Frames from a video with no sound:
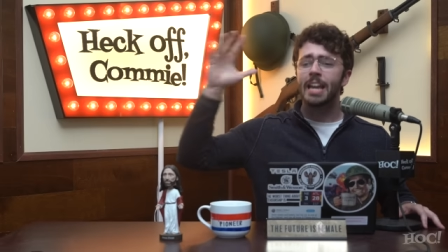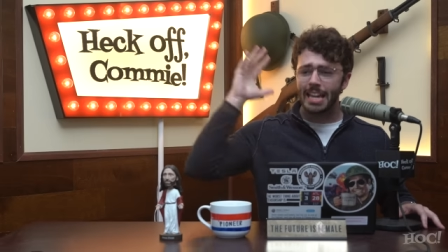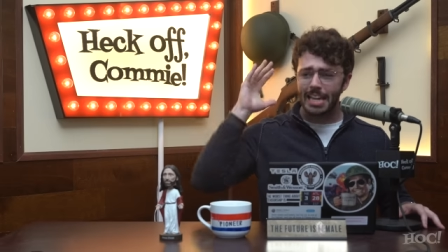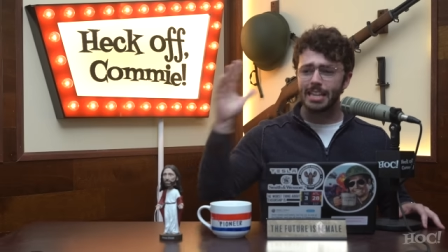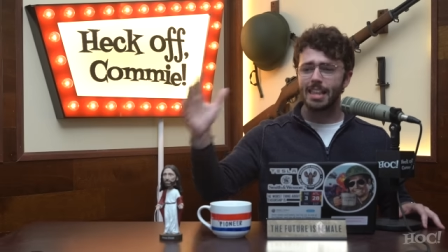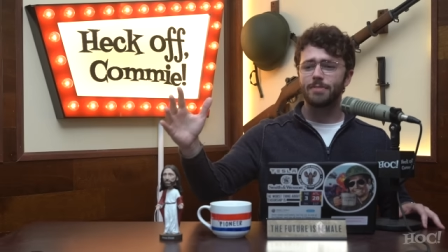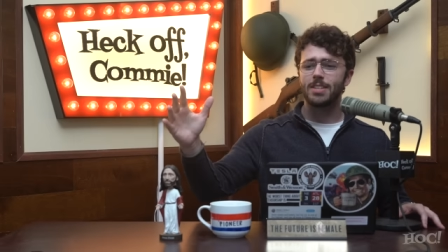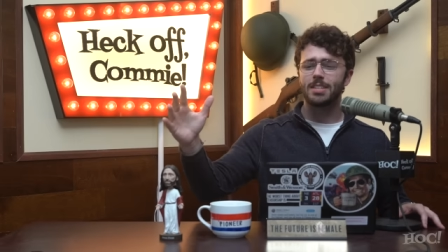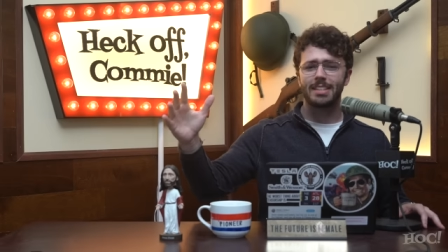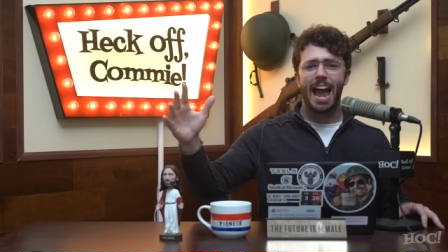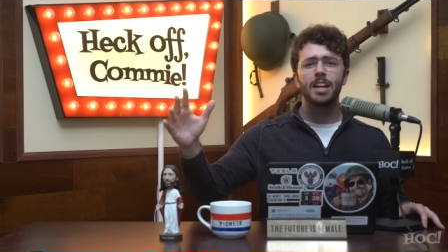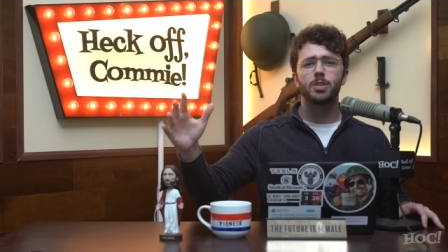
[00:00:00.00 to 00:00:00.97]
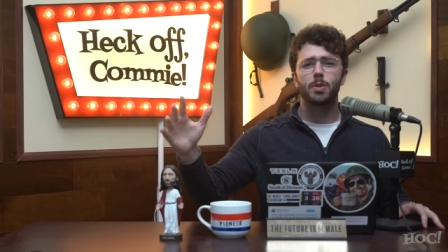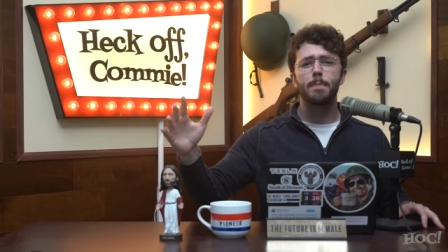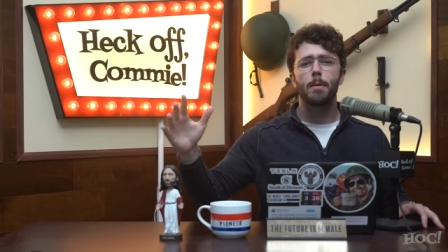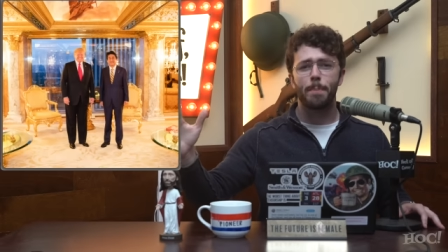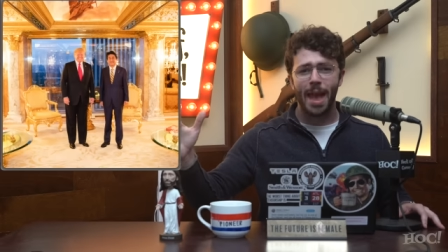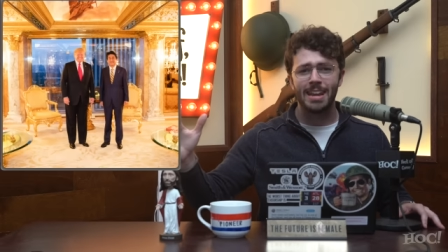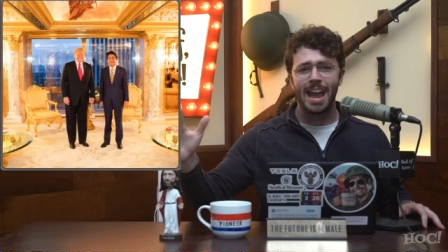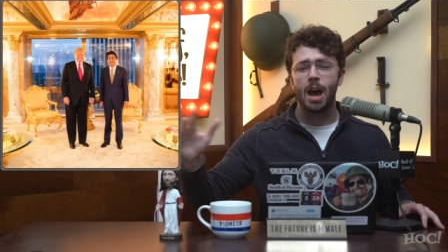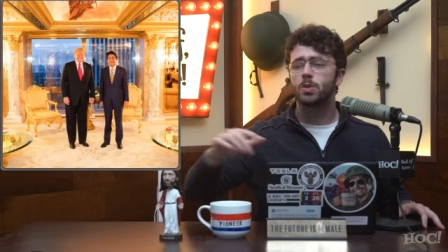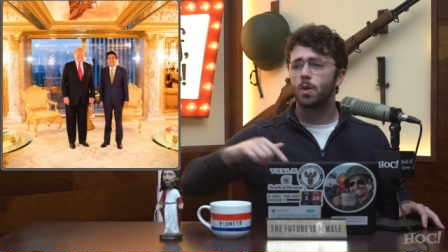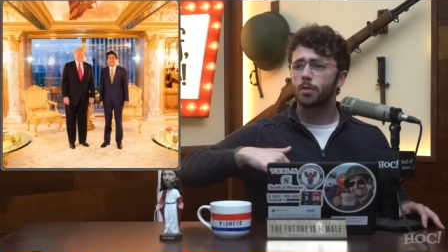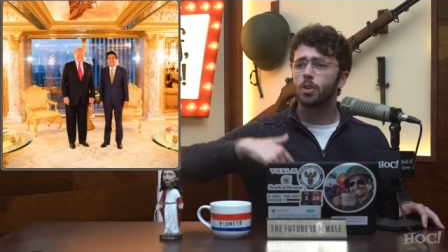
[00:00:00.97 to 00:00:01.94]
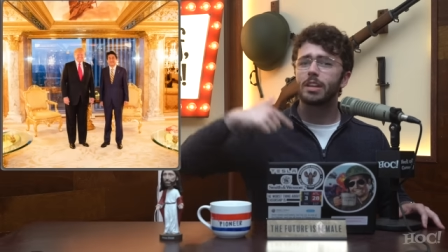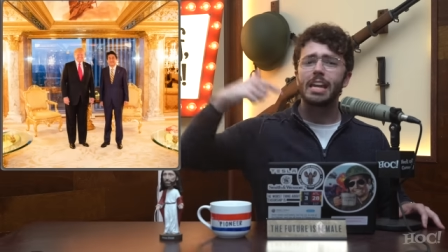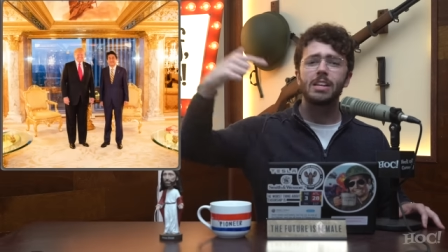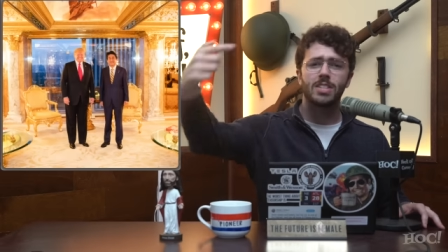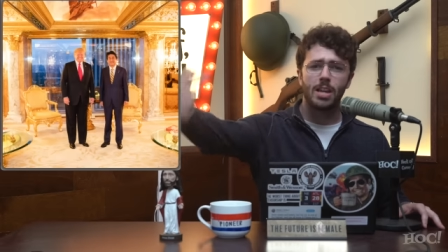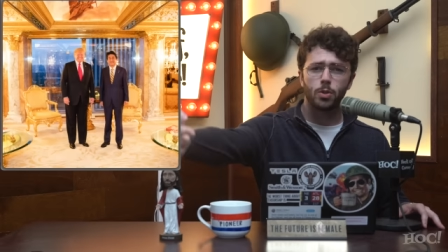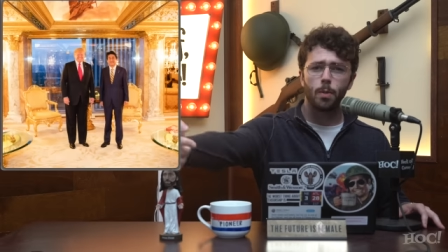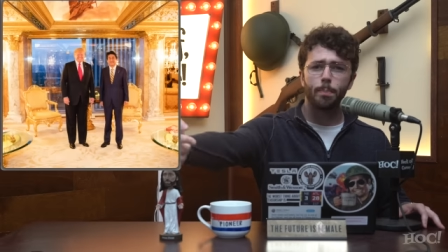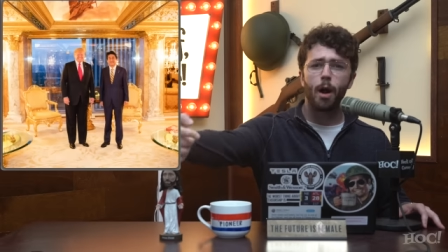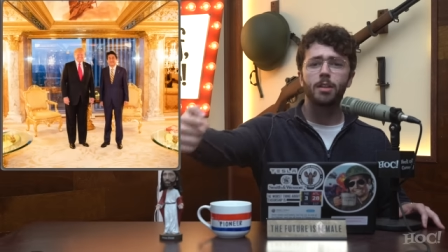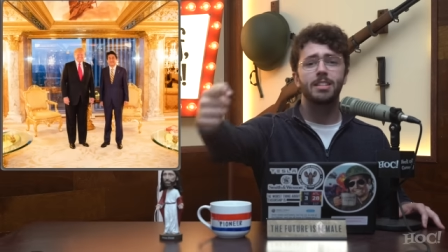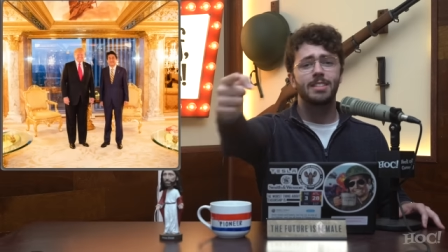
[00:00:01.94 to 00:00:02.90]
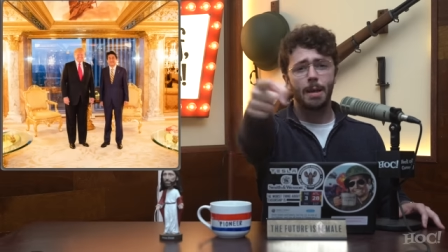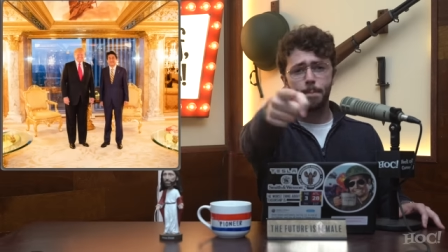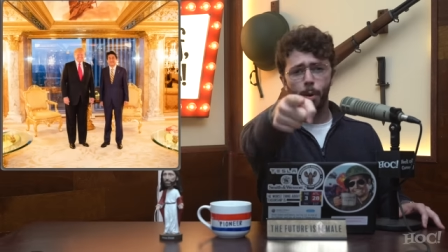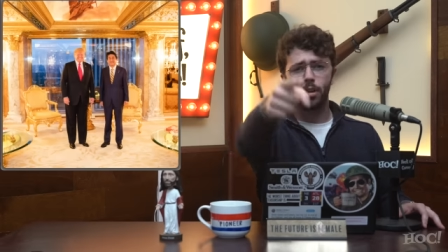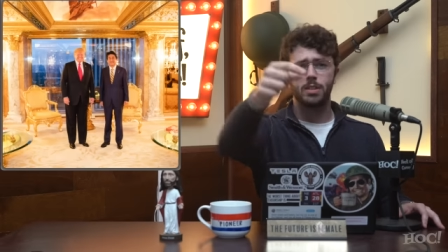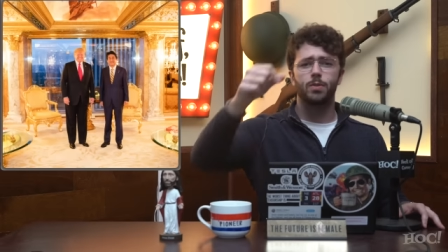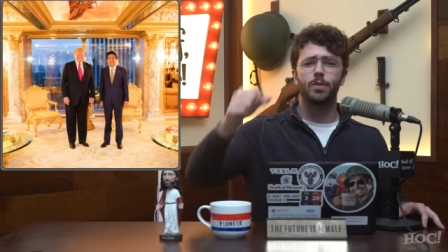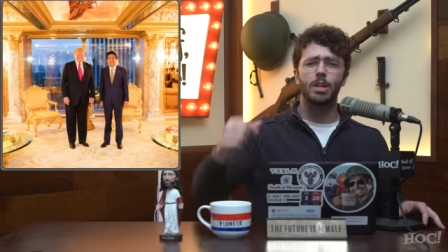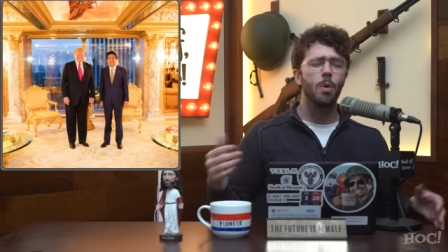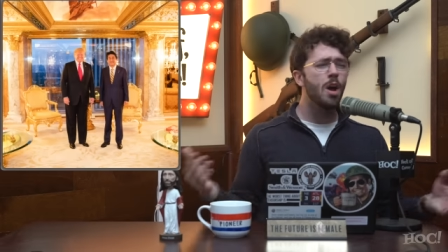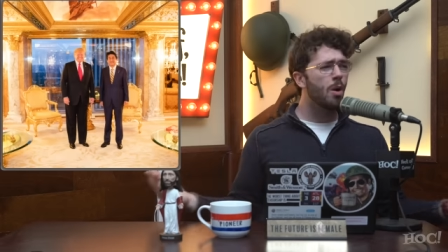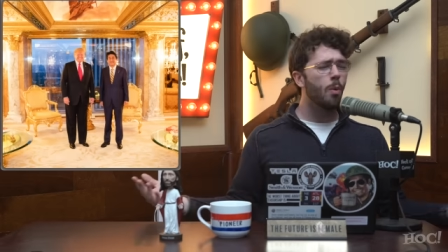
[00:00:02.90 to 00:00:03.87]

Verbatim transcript: He left his skyscraper penthouse overlooking Central Park to take bullets for you.